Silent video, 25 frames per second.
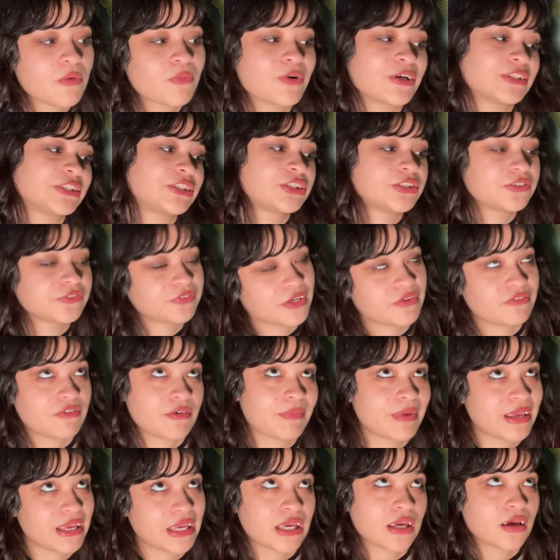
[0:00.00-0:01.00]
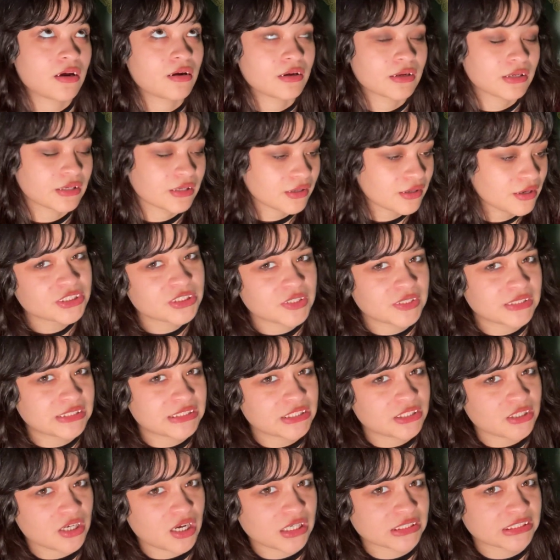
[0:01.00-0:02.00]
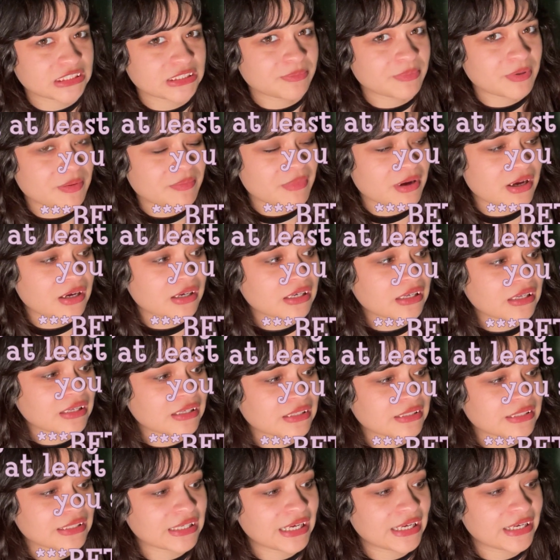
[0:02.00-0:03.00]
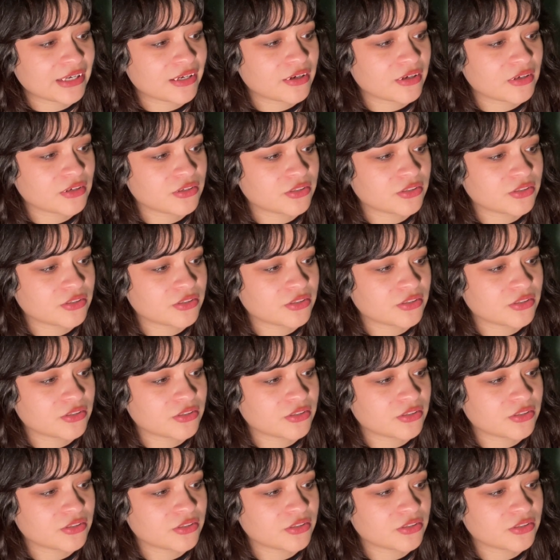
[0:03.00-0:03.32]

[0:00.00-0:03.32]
what's your favorite main character? So it's a toss-up among like